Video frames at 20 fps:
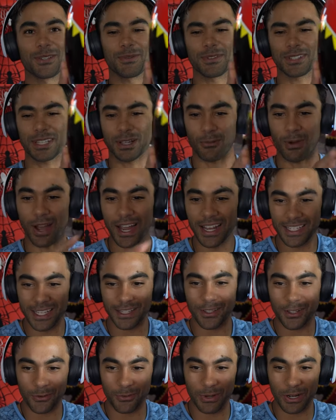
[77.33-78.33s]
I was like, why does it
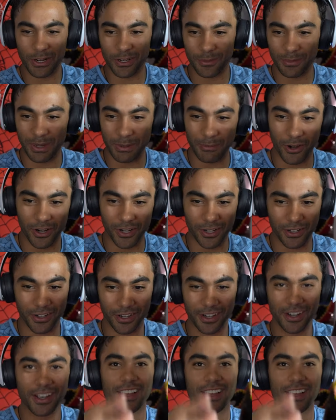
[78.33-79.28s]
look weird on my monitor?